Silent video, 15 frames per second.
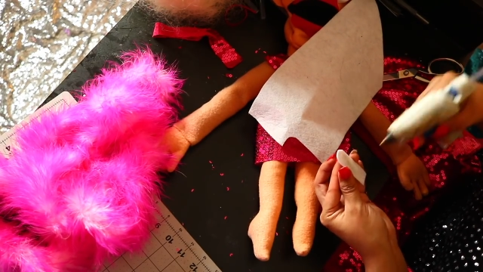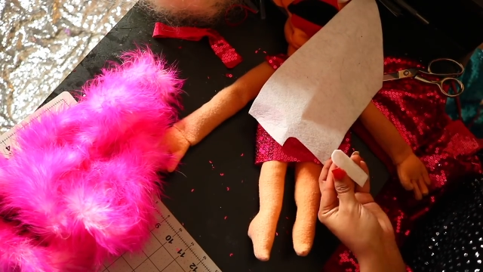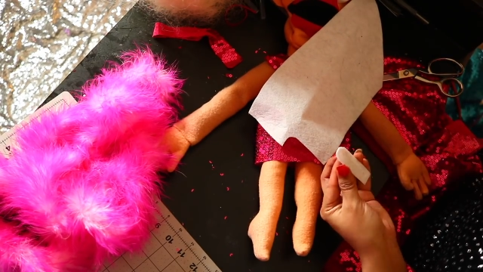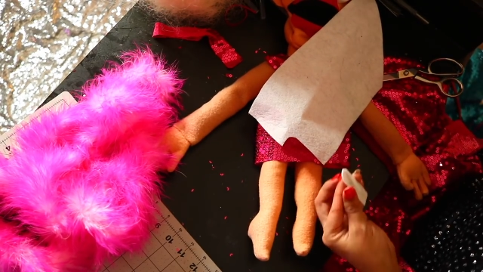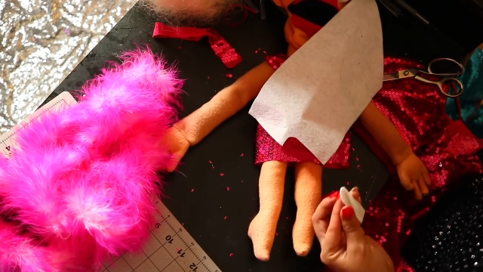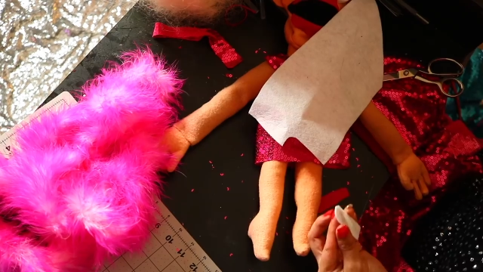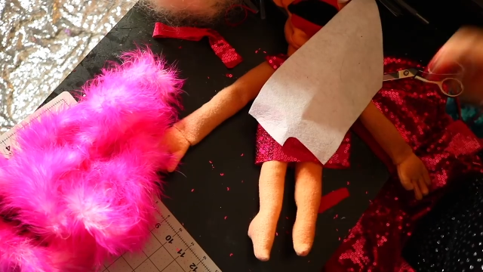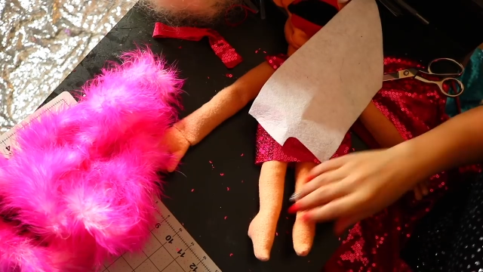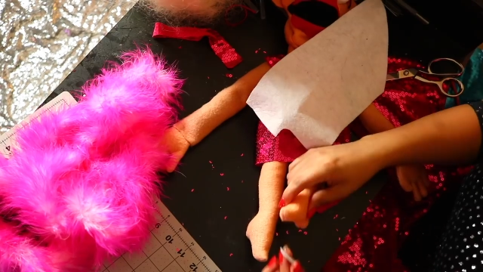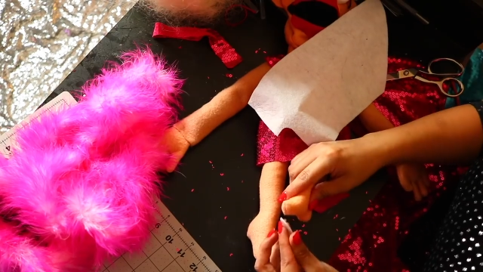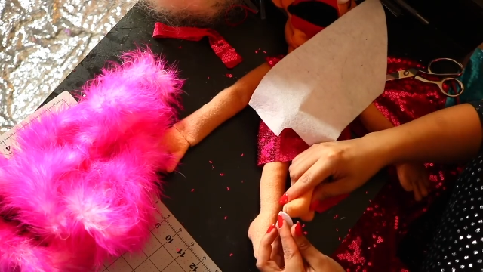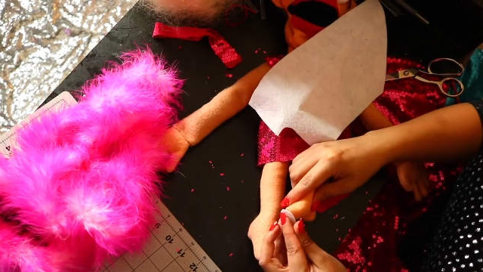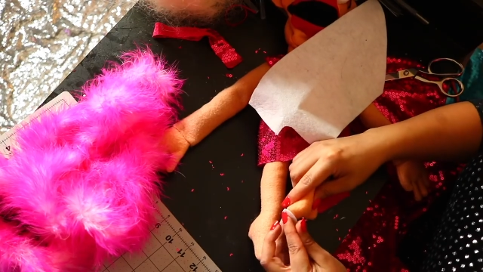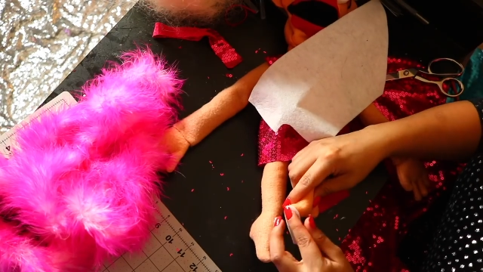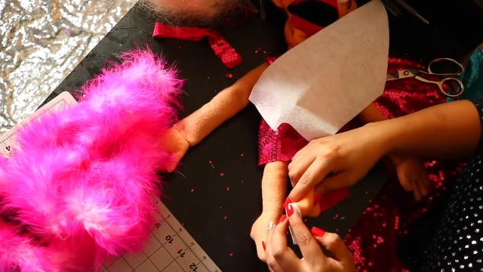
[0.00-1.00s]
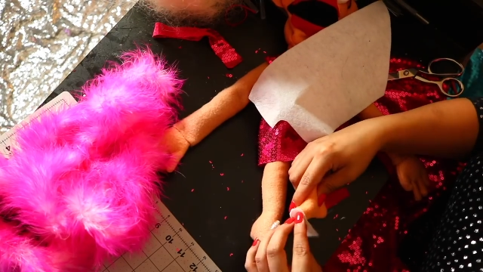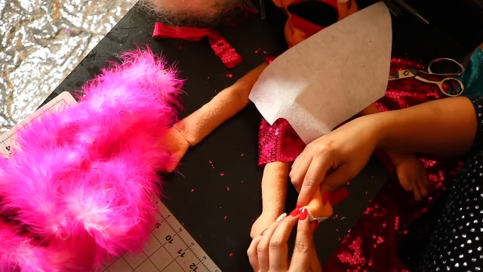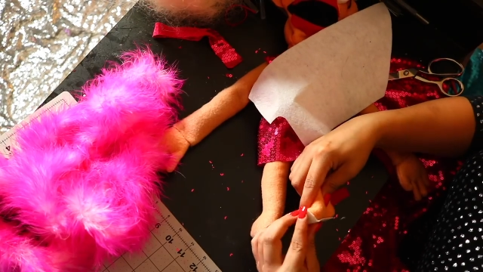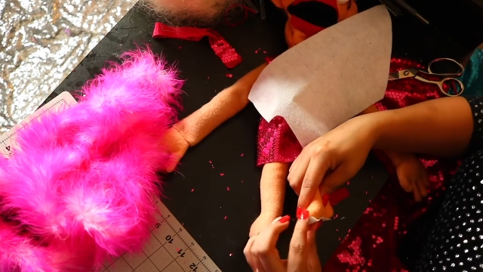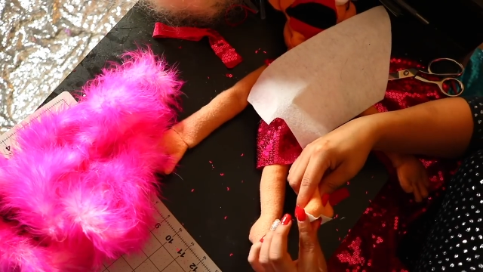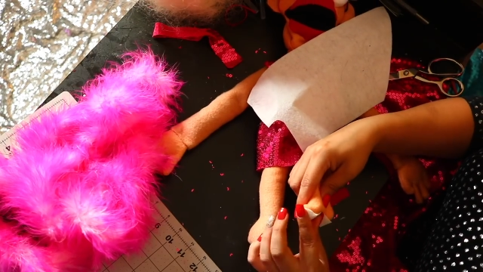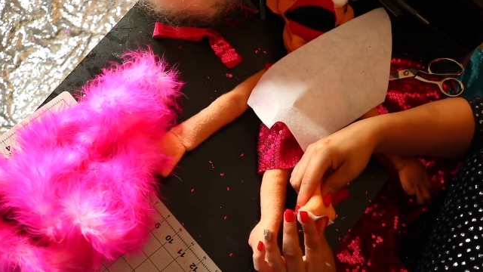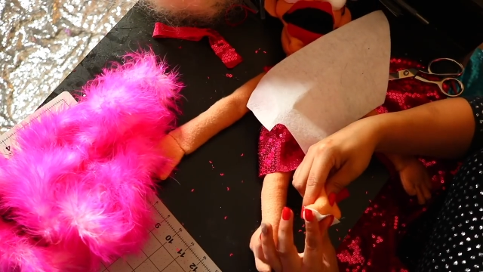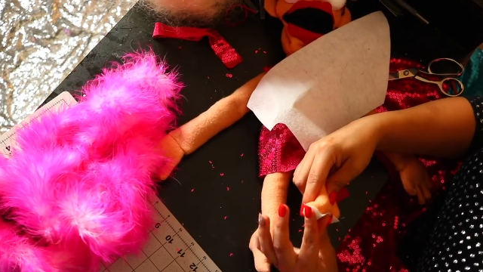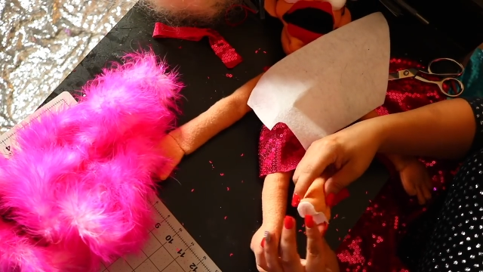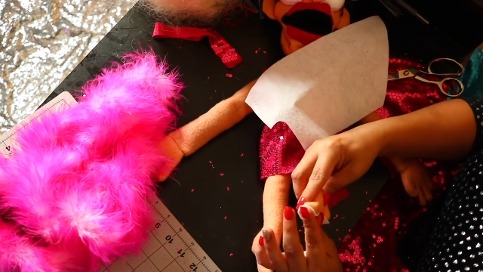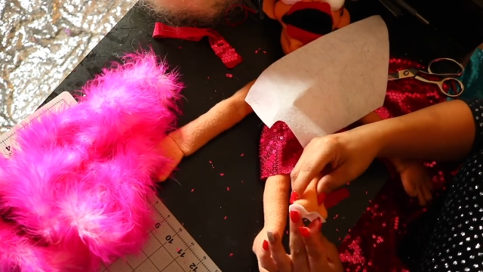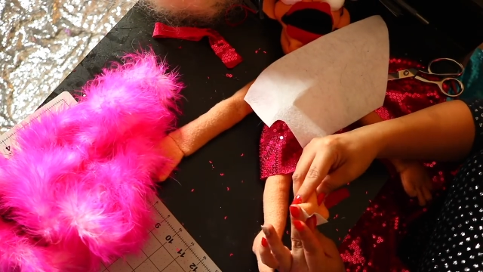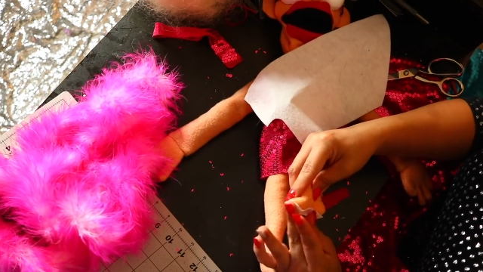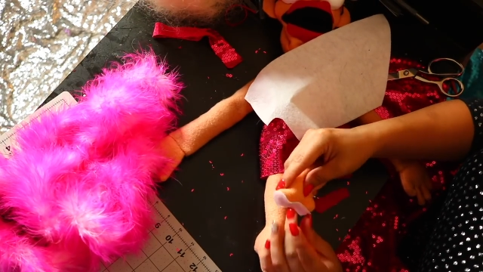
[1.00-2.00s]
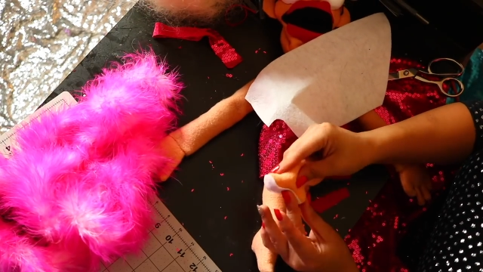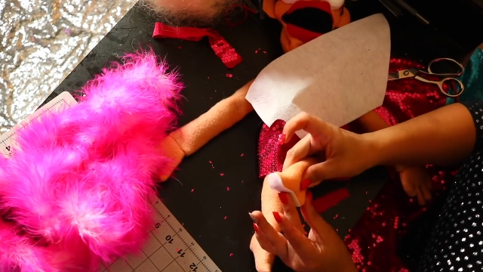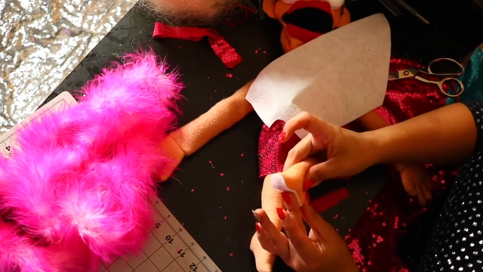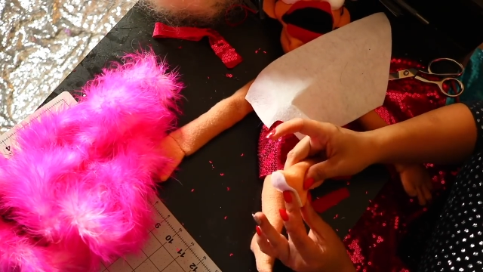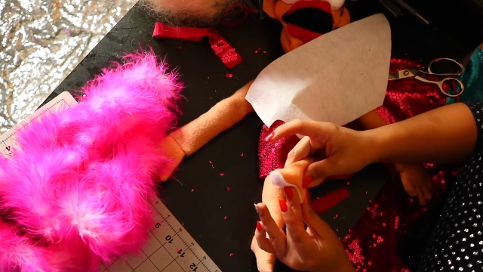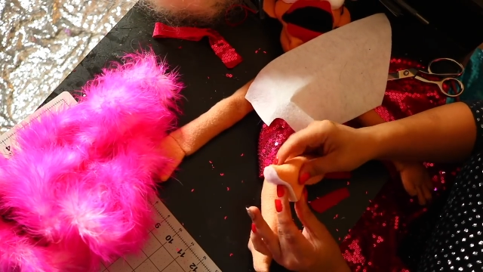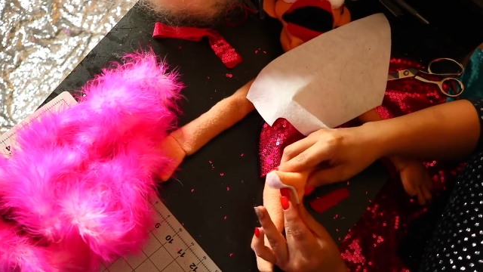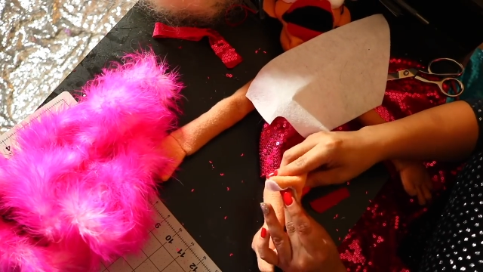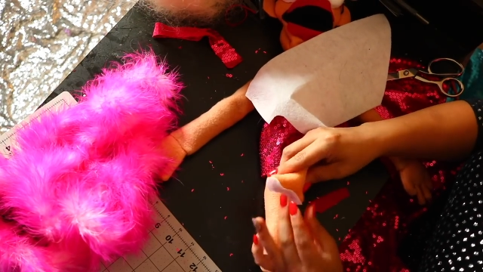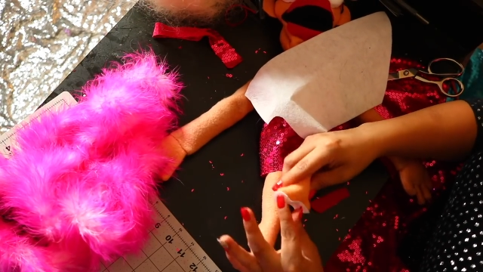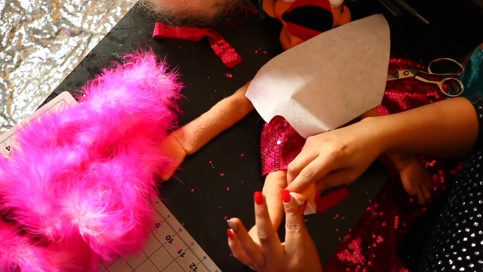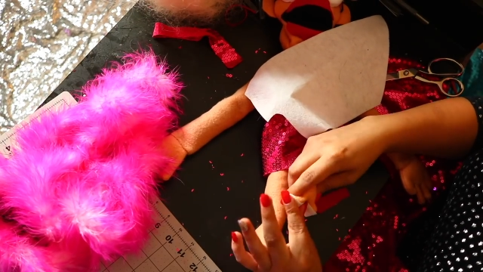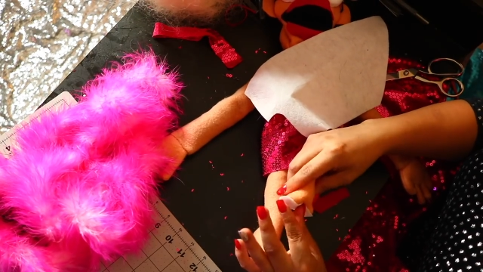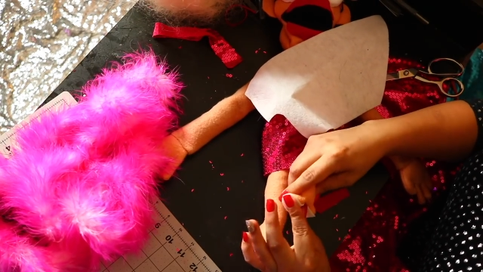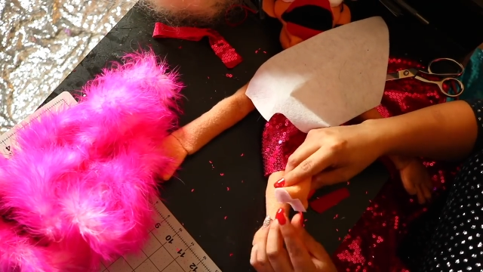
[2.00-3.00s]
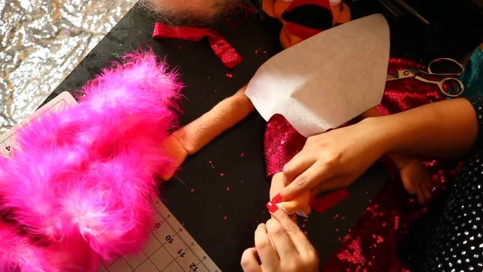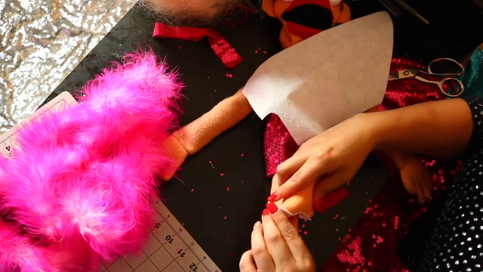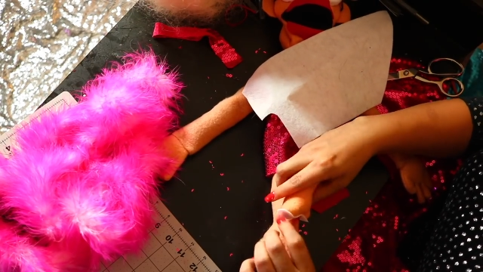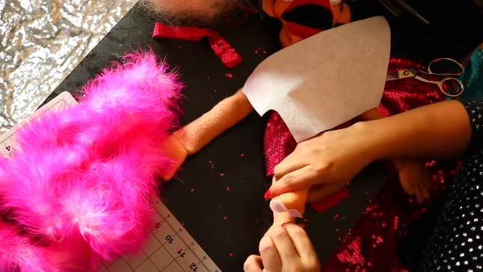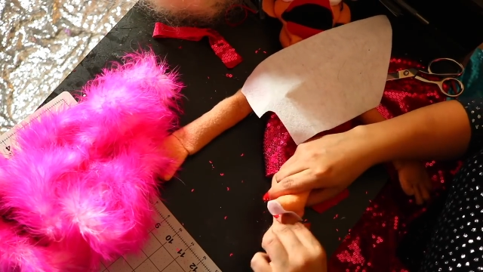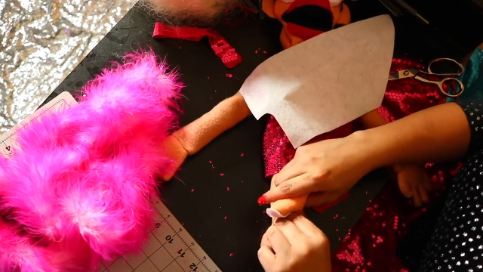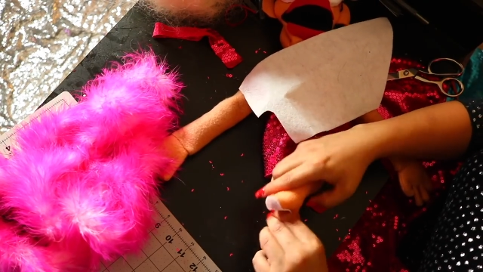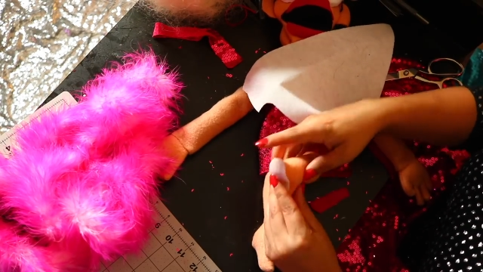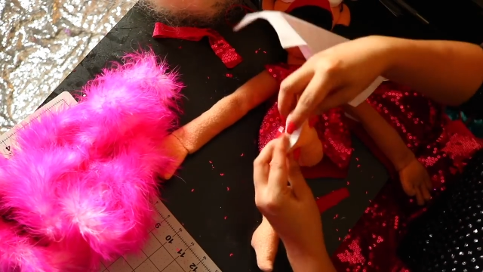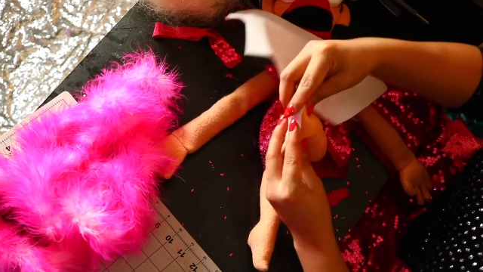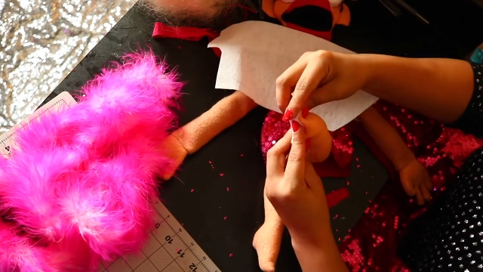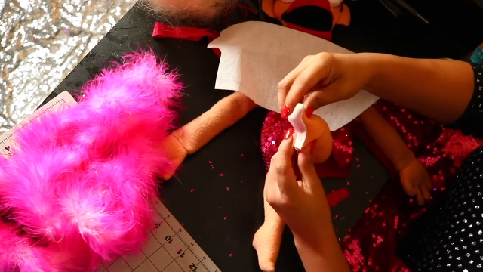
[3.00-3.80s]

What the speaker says: [unreadable: no face in view]